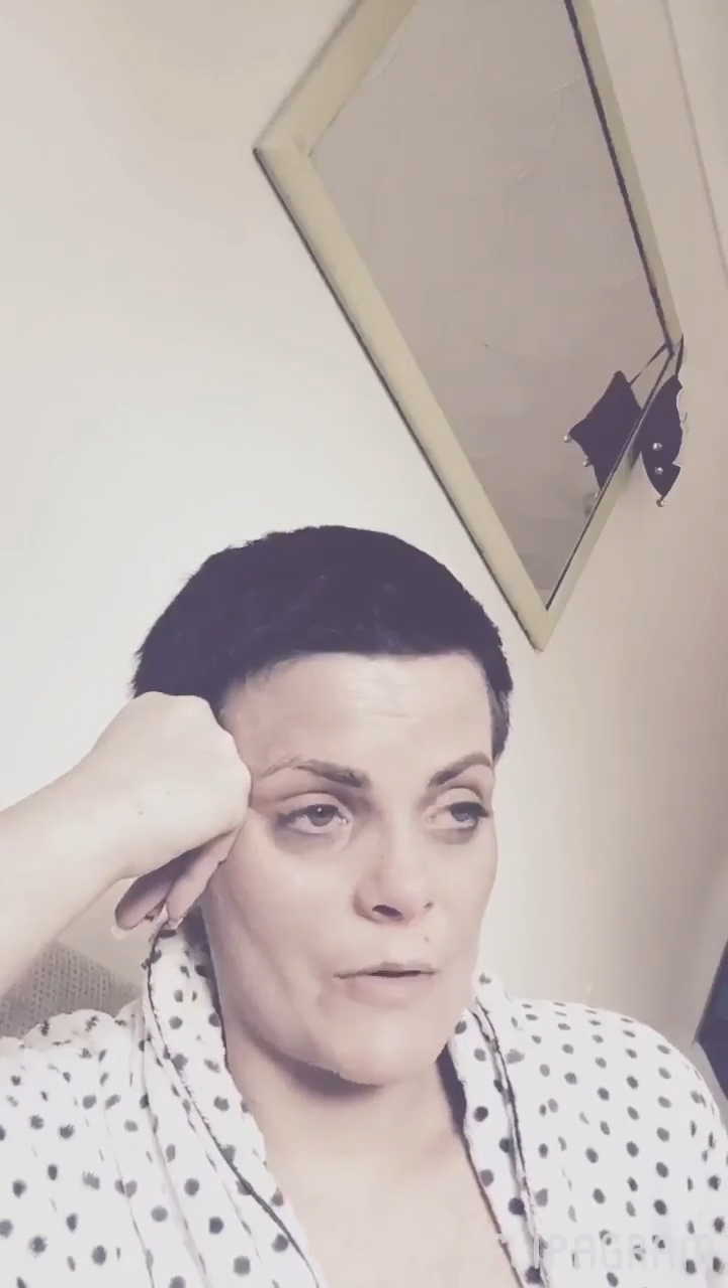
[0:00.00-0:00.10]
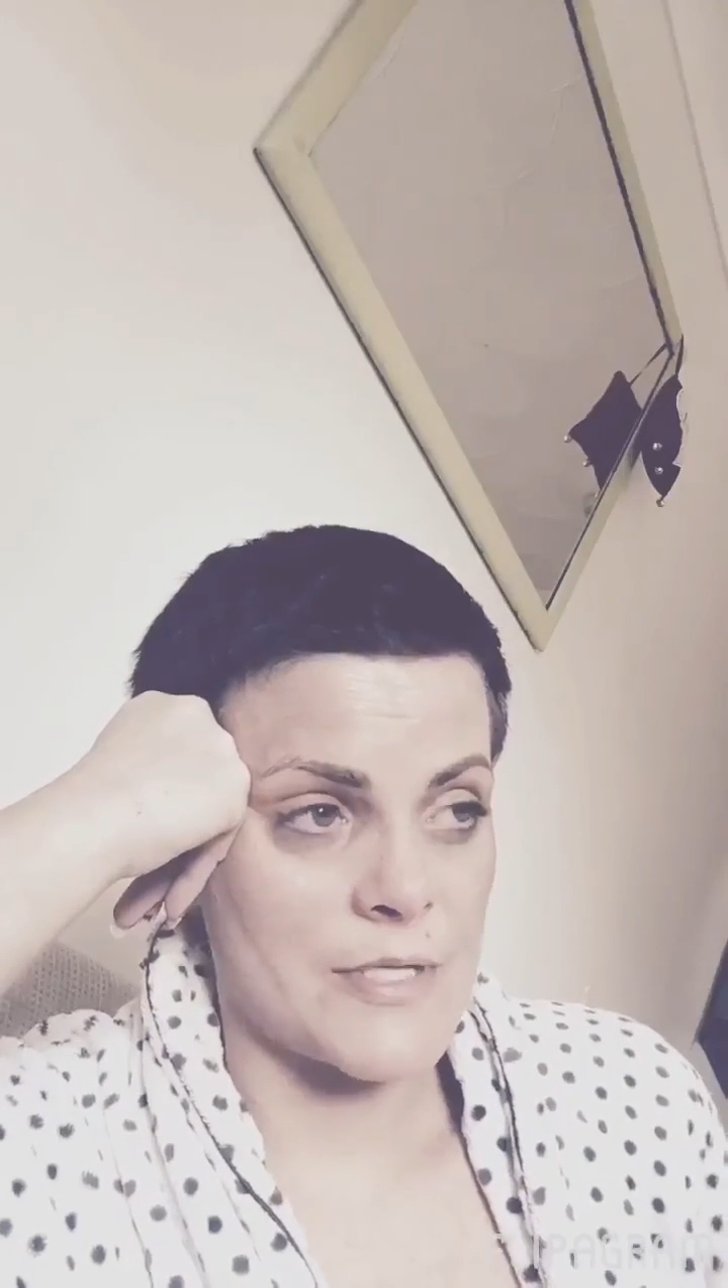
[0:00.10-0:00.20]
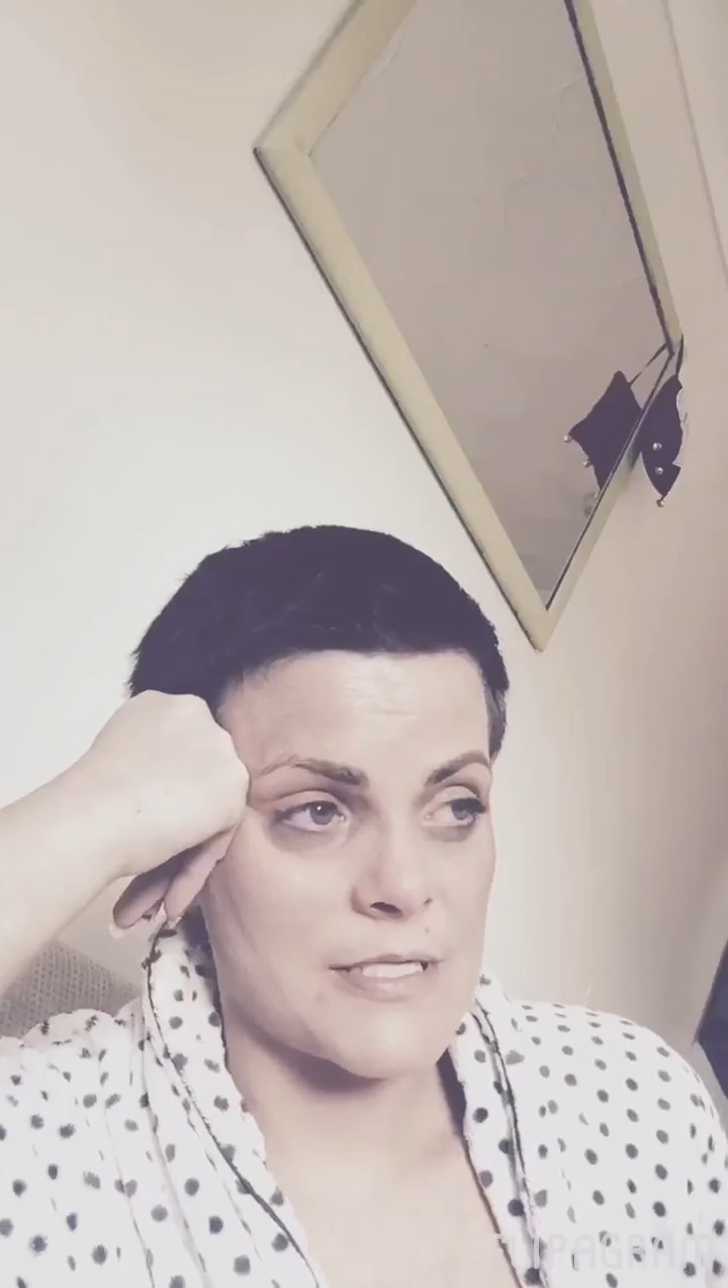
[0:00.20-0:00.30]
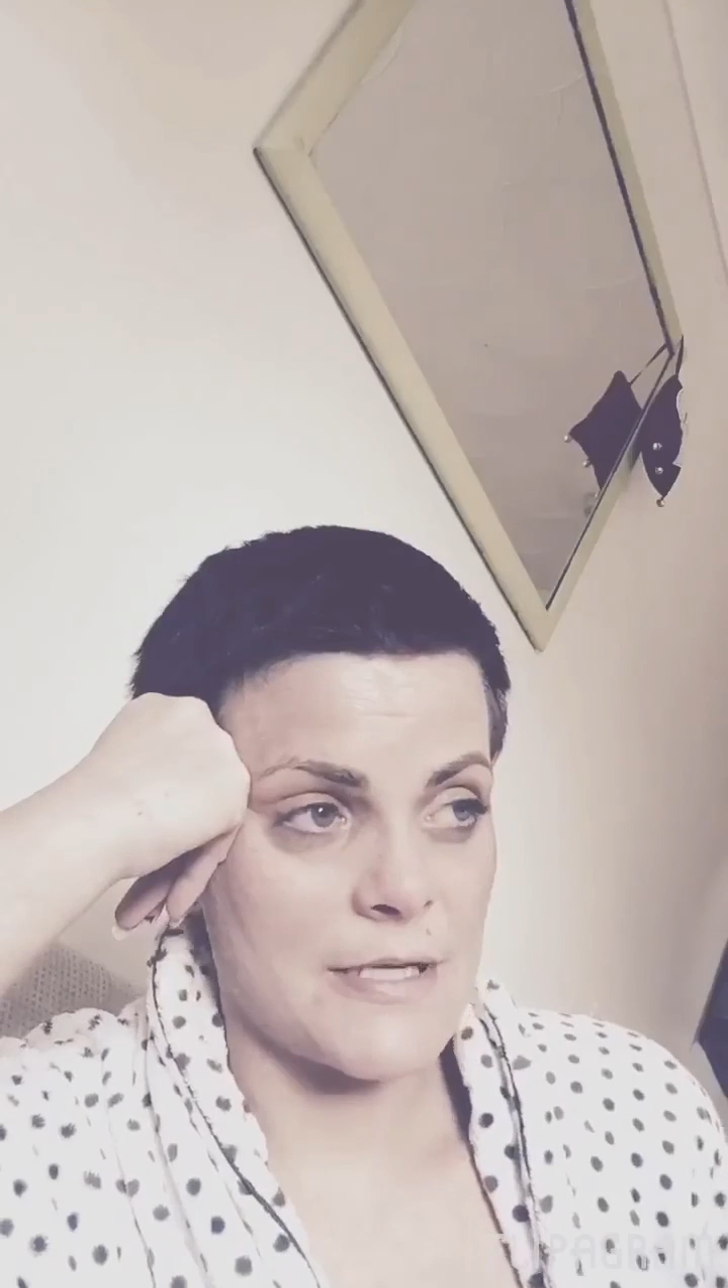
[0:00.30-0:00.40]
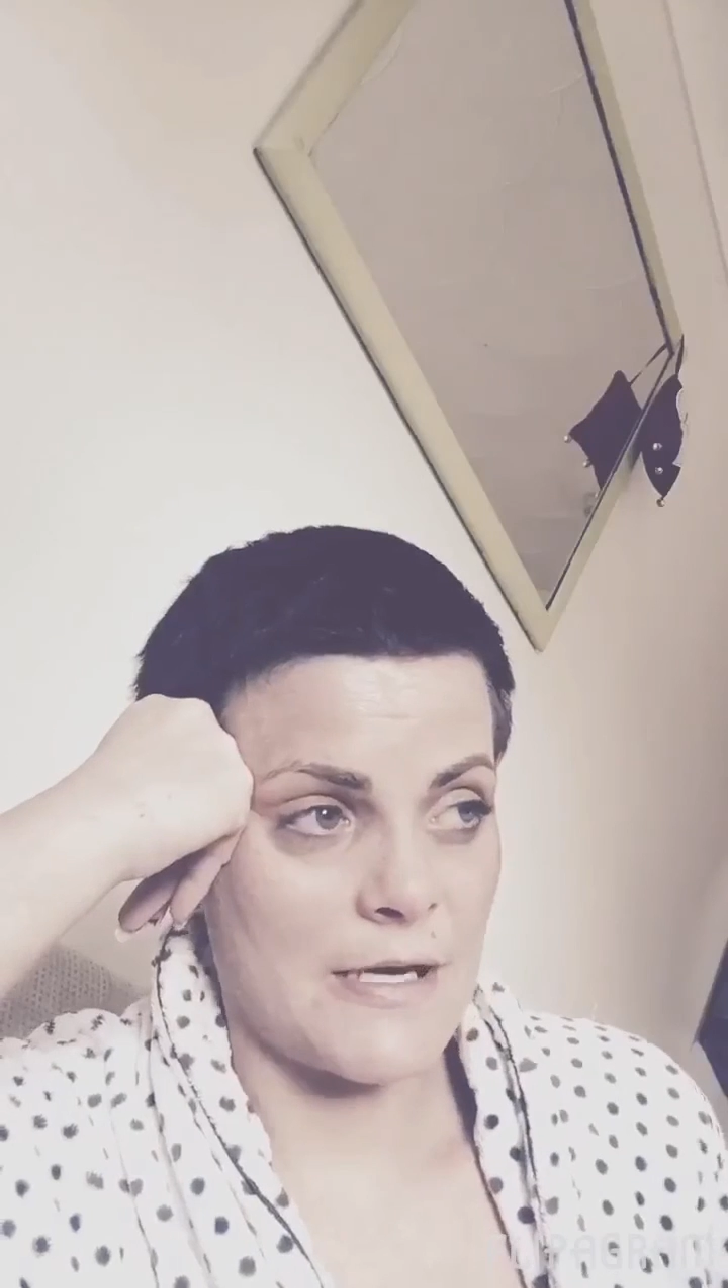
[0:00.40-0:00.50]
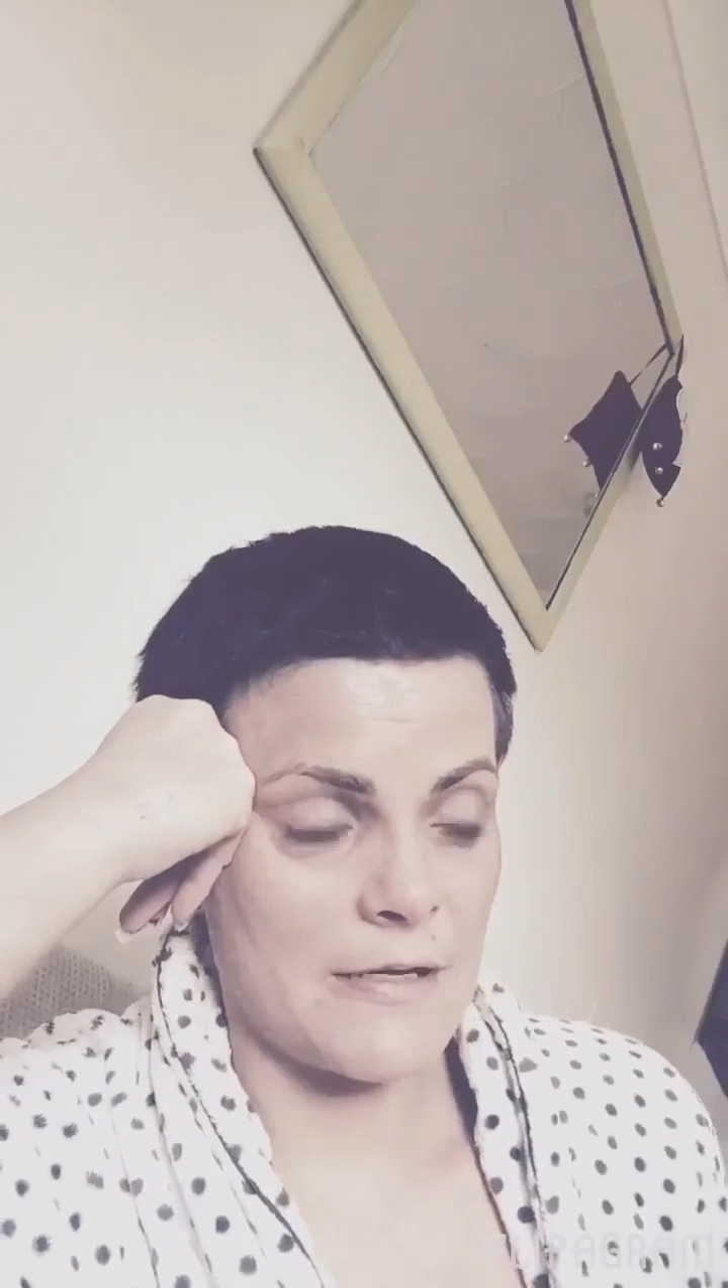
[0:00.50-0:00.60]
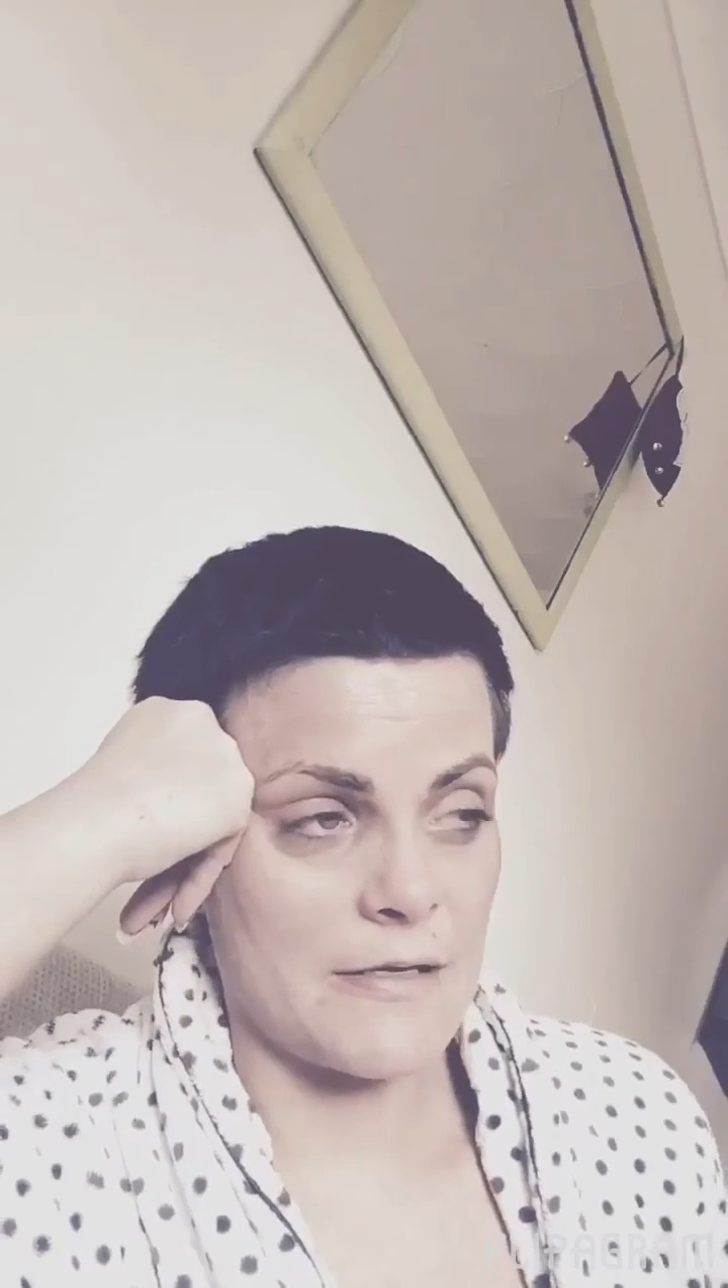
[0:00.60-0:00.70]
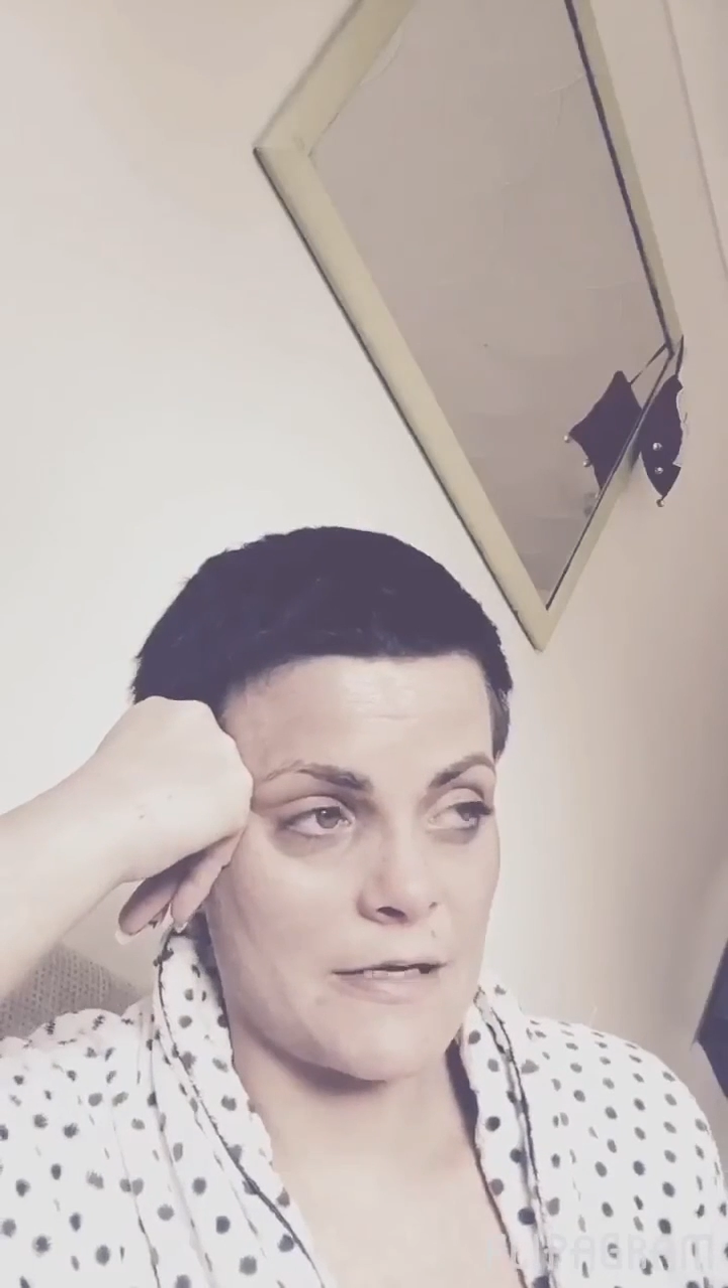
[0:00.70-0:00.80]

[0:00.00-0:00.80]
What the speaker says: into that.